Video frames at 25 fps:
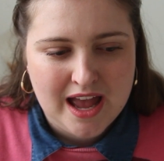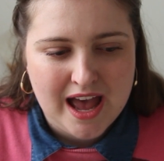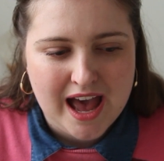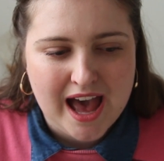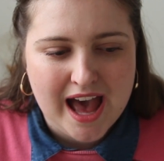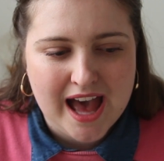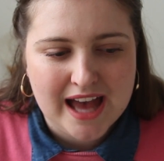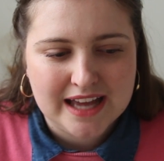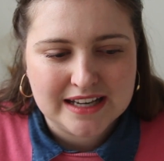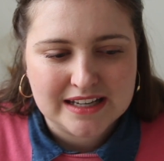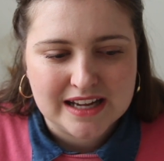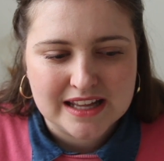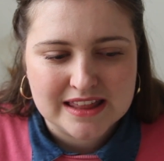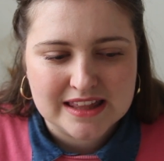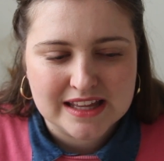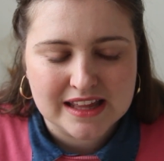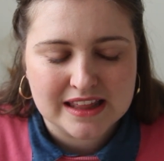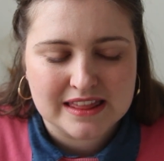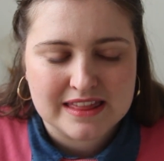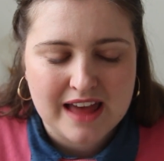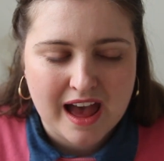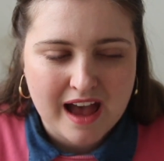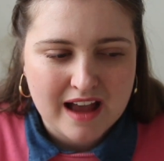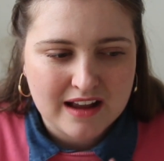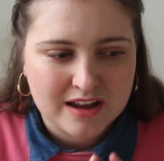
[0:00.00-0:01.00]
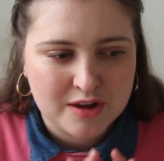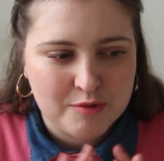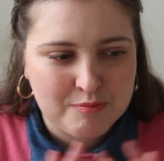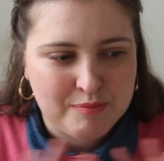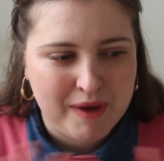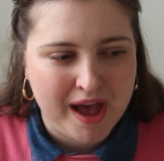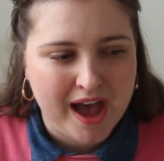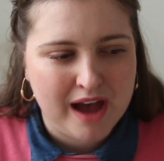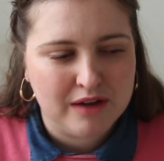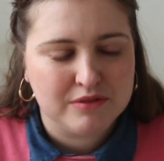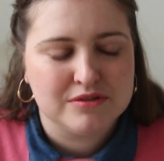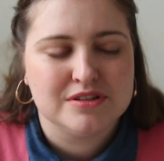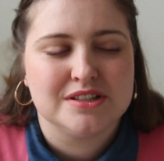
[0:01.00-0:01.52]
I think that
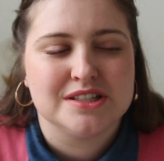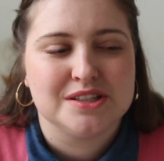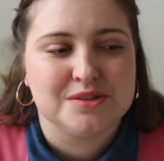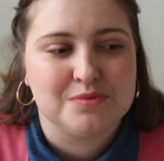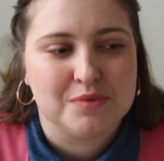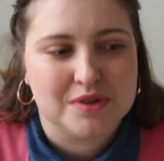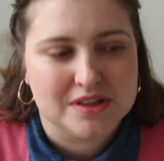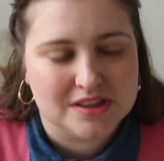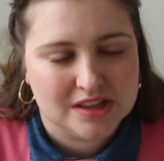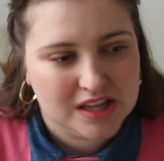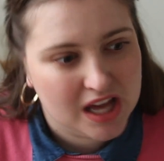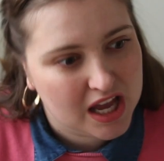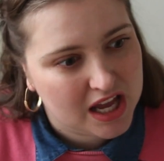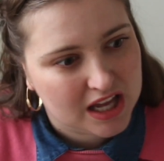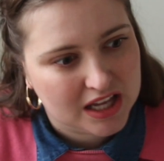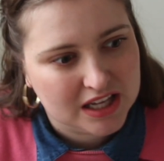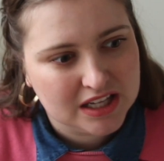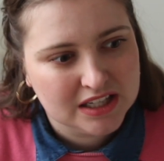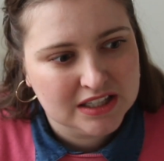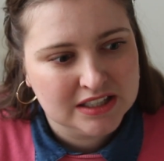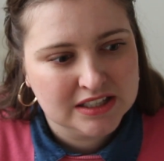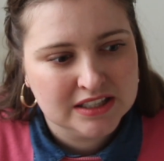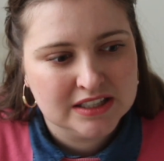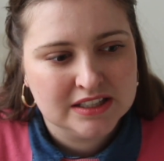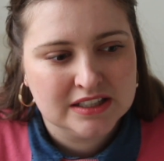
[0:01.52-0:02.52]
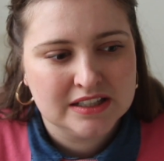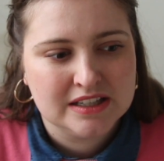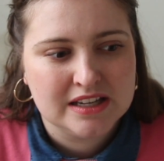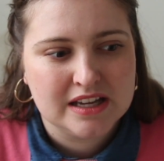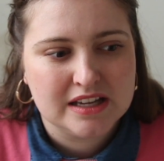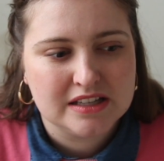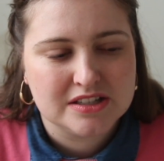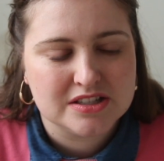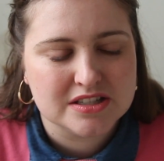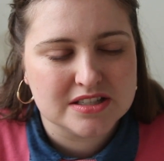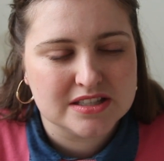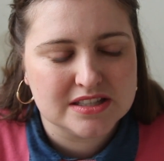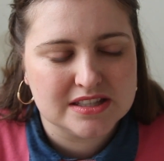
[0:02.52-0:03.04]
compounded with like
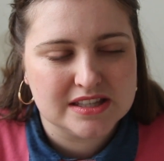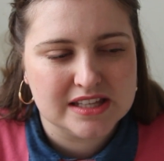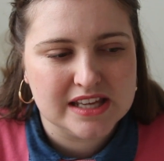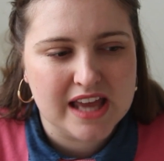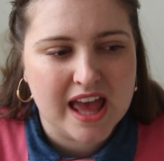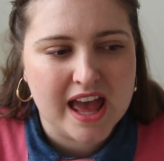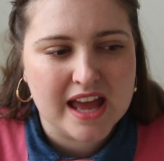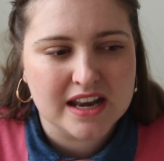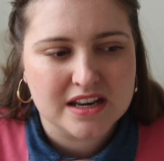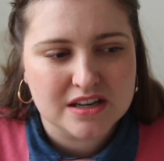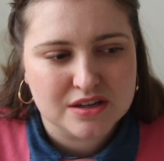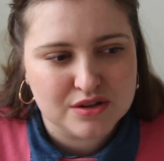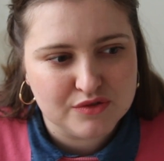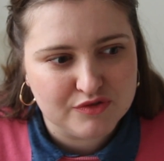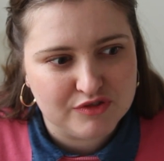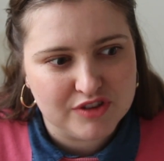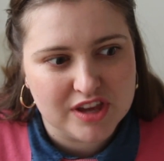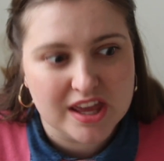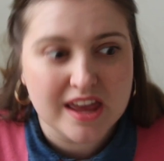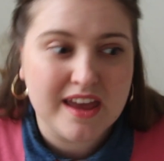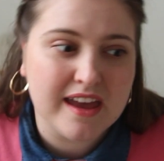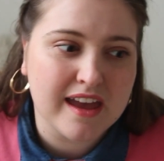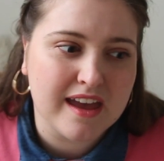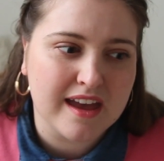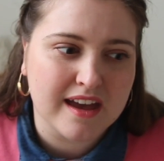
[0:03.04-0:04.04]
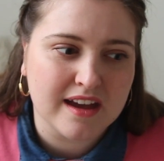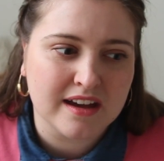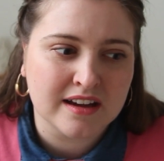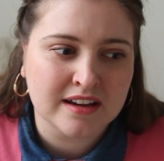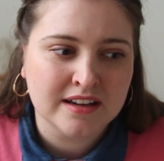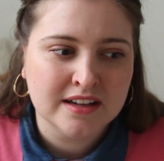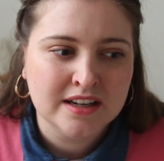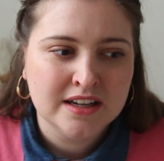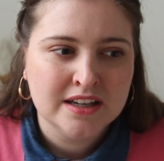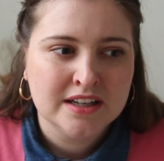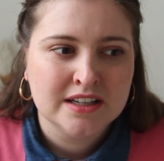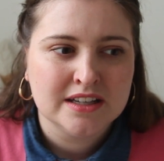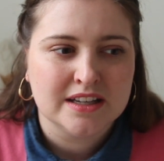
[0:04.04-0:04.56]
just the end of year
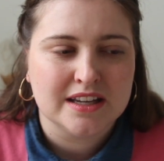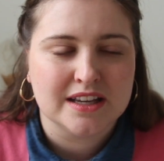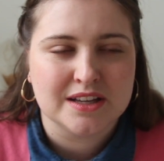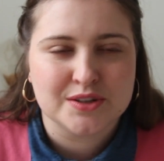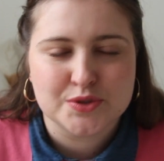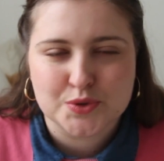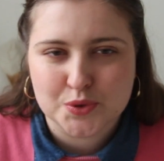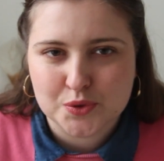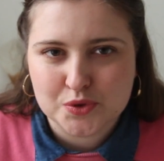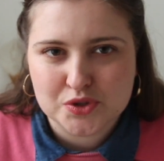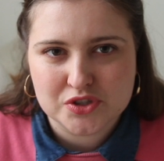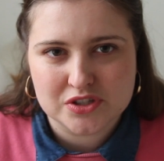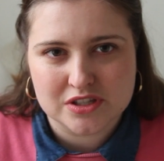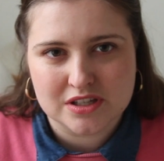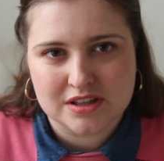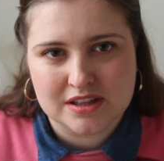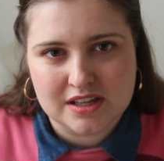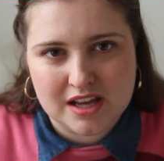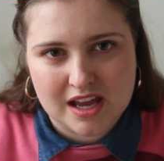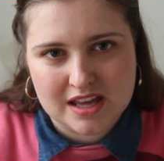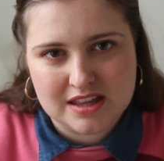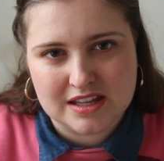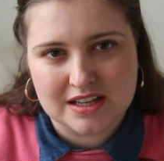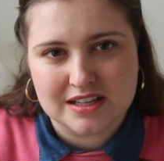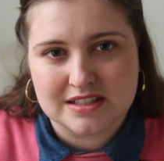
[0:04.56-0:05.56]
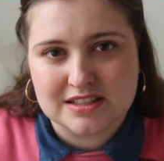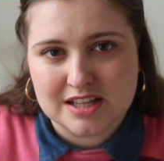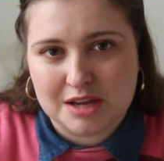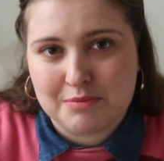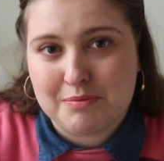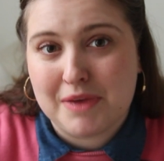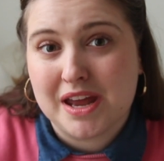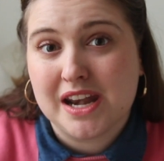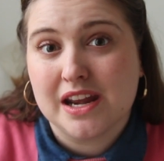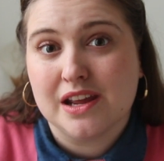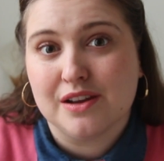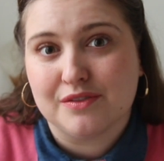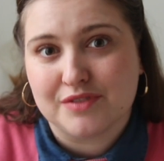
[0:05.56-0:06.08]
exhaustion that I think so
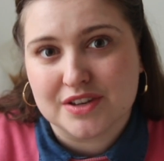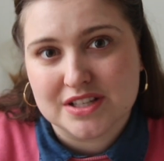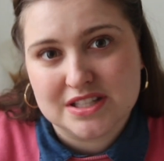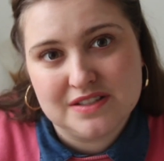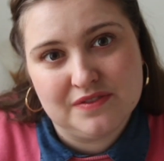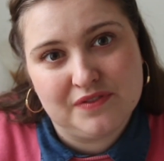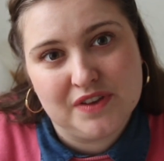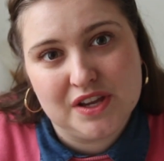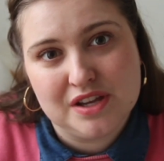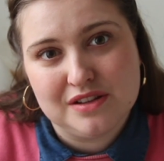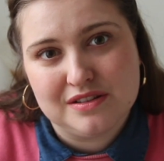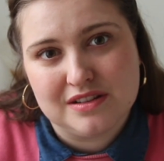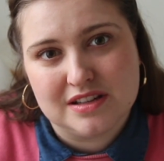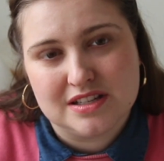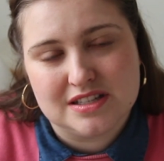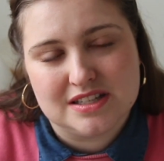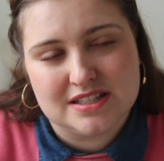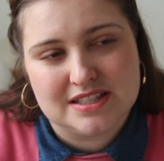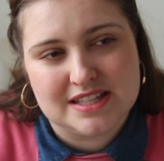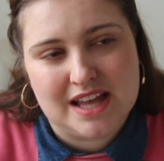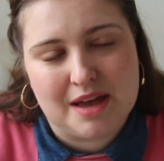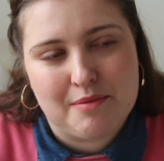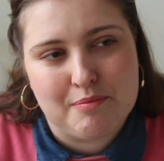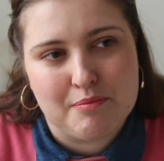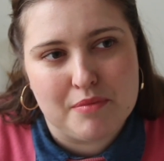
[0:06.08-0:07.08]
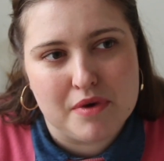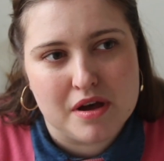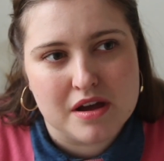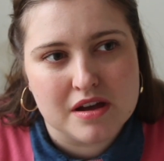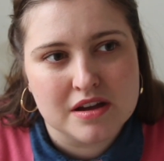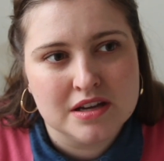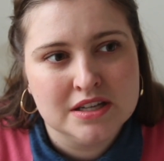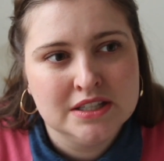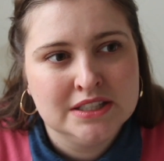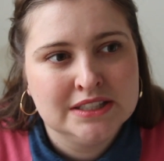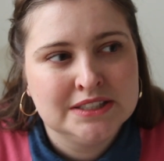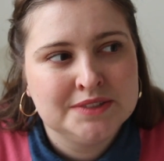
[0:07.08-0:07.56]
many of us feel in December.